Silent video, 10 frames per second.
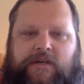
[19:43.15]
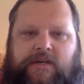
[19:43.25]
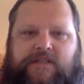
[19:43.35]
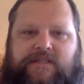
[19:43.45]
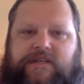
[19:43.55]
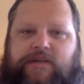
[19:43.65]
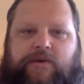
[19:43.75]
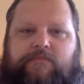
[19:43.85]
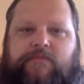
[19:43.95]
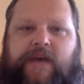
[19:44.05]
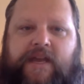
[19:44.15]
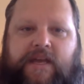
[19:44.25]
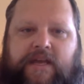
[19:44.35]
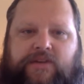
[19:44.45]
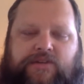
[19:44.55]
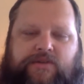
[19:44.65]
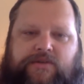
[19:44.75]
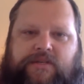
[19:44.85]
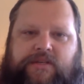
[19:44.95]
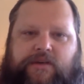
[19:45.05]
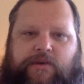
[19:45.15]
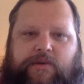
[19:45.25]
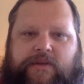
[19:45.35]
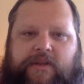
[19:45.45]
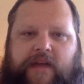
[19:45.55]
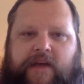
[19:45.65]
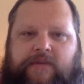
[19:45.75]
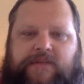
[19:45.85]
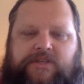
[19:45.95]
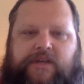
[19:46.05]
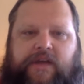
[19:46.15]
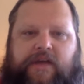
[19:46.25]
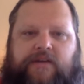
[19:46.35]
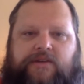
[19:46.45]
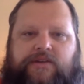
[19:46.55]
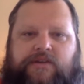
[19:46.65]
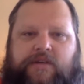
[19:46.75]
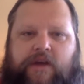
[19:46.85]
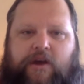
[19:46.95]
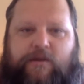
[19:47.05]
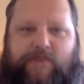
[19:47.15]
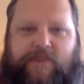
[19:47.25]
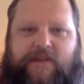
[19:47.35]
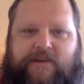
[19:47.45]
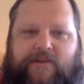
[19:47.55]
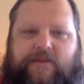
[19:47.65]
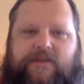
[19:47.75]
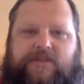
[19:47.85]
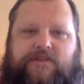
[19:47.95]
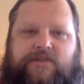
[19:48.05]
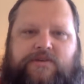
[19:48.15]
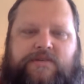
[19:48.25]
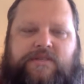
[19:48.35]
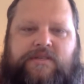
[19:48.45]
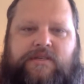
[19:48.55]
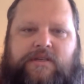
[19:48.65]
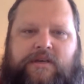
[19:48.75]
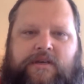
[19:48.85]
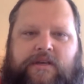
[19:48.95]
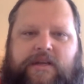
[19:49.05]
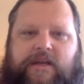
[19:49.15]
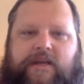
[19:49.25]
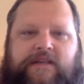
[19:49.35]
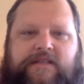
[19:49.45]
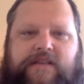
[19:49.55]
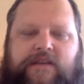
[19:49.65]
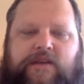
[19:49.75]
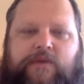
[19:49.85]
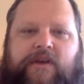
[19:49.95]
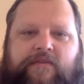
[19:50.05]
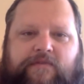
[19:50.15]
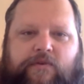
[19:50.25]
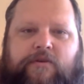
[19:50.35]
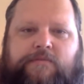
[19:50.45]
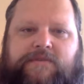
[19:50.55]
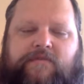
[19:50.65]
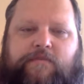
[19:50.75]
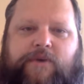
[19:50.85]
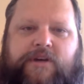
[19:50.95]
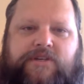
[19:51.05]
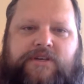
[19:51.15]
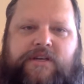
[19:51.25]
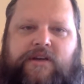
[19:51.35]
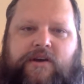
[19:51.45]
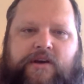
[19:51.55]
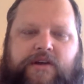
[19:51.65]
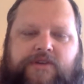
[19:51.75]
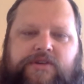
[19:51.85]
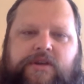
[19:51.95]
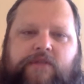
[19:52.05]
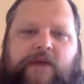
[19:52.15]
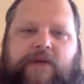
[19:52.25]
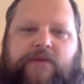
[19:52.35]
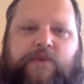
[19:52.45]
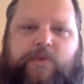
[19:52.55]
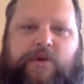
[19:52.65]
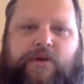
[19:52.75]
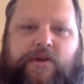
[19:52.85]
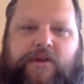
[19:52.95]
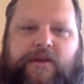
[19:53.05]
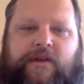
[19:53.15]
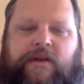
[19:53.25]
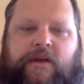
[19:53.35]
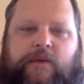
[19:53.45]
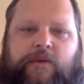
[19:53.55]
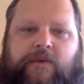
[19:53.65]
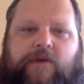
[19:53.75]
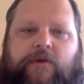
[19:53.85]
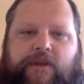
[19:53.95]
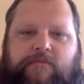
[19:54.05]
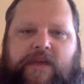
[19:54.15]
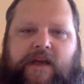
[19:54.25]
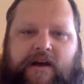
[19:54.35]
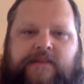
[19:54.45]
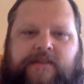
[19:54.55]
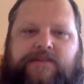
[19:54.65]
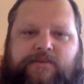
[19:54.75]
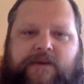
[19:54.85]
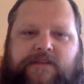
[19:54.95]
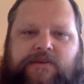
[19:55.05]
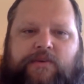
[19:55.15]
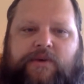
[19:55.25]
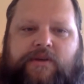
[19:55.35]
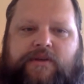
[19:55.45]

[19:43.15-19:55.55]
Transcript: still with many issues to deal with climate change, our political issues, the continuing forms of oppression in our country and around the world that we have only begun to wrestle with.